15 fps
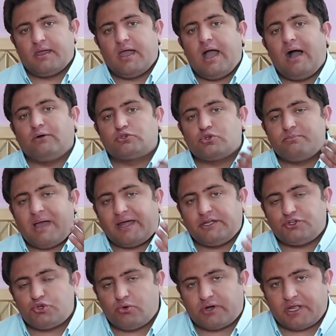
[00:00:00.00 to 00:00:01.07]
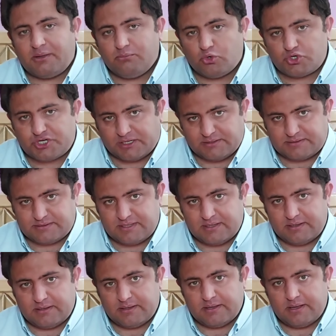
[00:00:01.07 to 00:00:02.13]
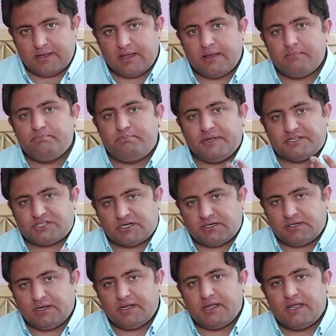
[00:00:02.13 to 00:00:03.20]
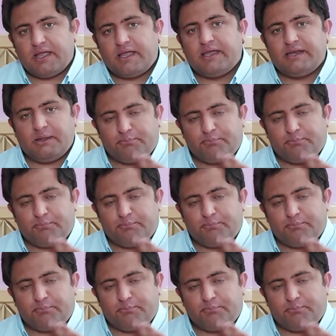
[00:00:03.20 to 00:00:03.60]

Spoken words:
How to manage your emotions better in